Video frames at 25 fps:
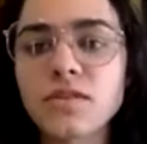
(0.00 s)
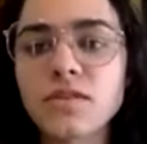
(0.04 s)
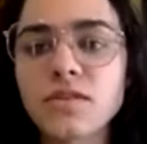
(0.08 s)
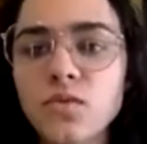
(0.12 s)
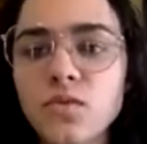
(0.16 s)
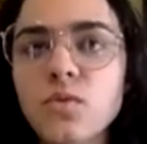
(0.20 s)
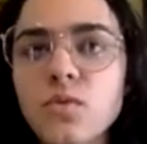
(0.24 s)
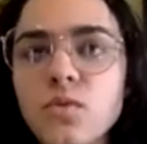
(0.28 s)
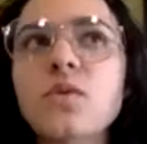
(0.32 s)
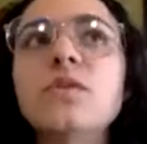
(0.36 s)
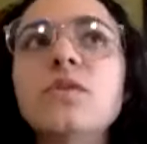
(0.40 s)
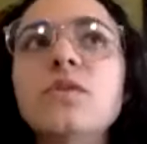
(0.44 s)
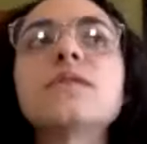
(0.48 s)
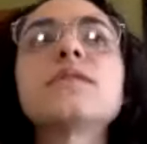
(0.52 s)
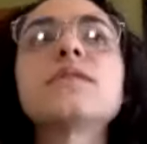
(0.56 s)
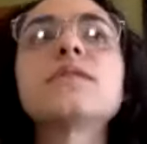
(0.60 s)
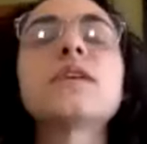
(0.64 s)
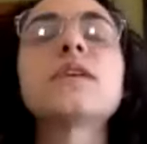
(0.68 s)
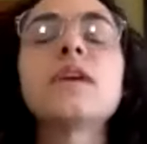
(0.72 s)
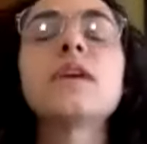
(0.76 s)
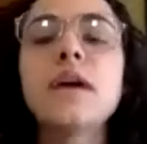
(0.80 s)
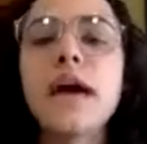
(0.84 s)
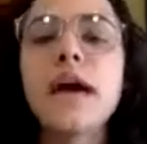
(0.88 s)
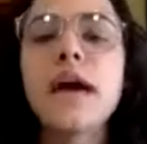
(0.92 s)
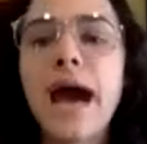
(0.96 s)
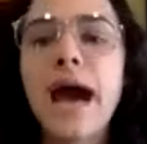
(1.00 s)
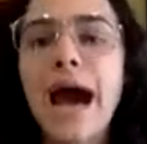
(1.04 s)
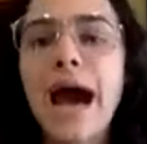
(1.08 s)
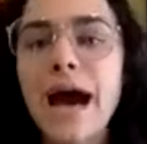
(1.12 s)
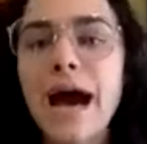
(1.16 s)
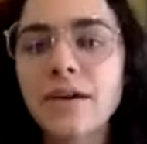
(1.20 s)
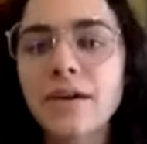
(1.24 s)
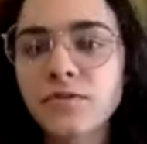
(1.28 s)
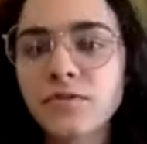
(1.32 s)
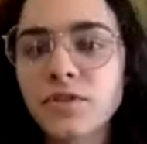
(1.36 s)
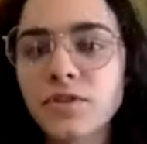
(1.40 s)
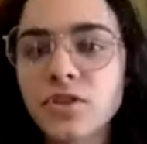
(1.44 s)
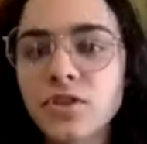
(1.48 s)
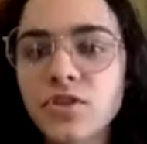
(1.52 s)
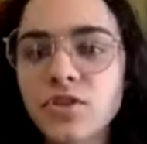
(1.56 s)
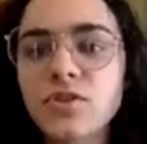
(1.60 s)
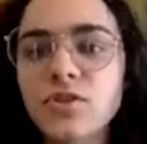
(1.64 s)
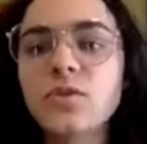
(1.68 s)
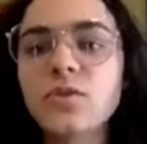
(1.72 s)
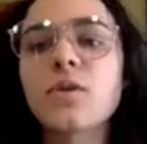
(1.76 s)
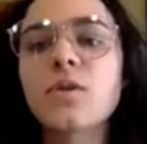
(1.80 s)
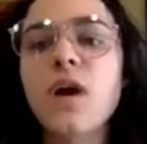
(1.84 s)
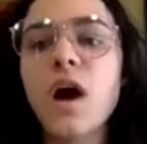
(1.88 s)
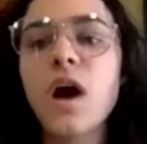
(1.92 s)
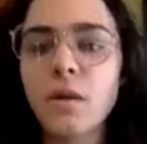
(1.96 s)
schools have to
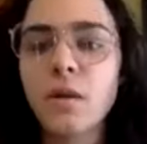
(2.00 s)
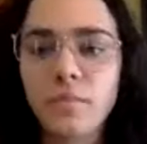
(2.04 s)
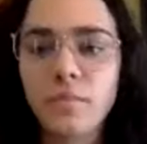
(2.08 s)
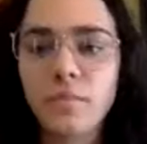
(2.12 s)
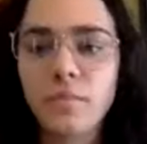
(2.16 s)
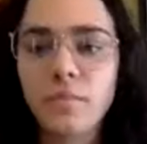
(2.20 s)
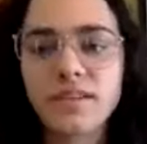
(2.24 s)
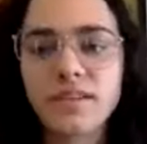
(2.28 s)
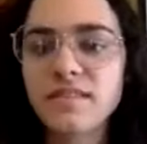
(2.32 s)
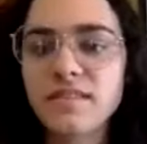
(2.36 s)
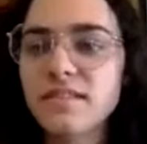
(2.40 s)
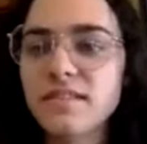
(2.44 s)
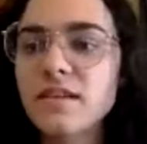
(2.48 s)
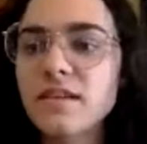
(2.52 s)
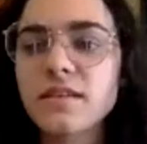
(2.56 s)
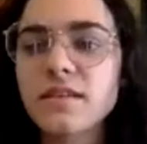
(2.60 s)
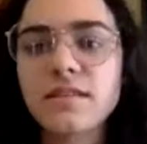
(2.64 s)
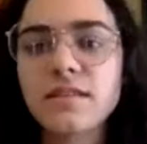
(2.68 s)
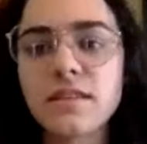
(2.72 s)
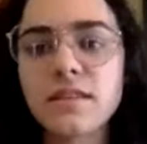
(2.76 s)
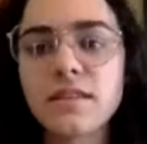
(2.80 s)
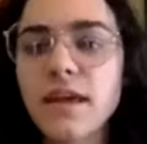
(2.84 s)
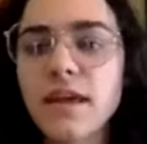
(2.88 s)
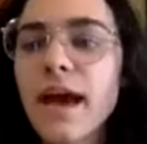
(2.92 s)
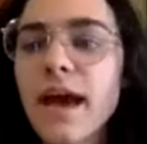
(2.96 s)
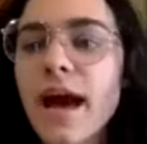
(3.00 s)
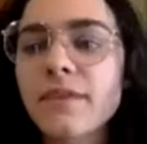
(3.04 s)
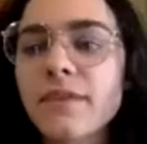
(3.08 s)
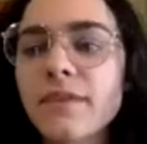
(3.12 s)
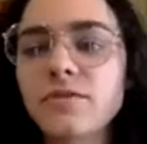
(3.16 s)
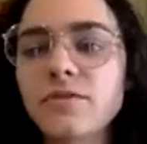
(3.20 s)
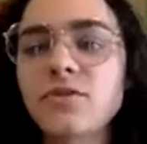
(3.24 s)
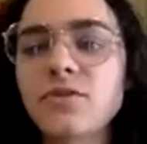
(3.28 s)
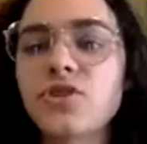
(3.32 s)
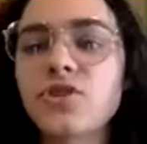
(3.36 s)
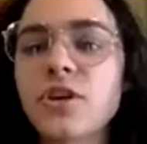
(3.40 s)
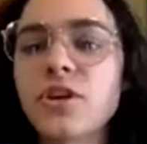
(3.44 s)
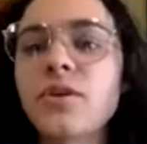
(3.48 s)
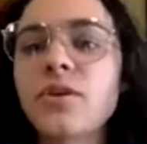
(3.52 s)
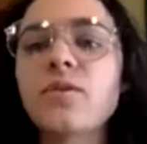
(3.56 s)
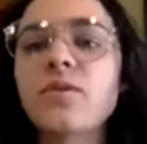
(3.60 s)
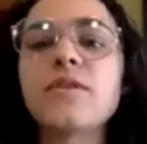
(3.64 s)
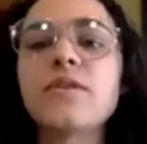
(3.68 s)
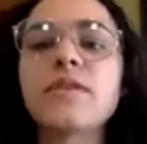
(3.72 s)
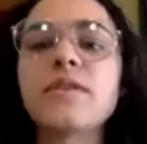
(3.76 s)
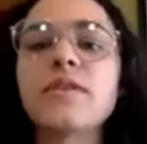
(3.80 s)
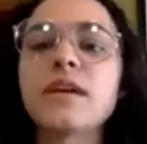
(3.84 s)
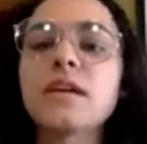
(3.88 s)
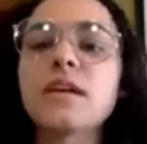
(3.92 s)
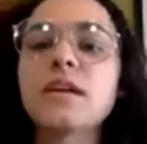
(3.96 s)
do, competencies that they have to show
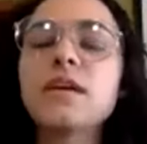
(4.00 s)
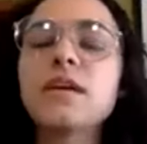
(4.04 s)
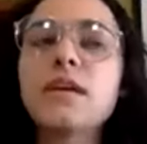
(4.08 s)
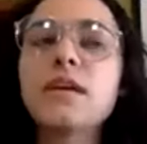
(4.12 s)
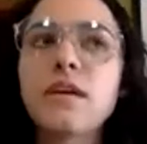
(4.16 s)
that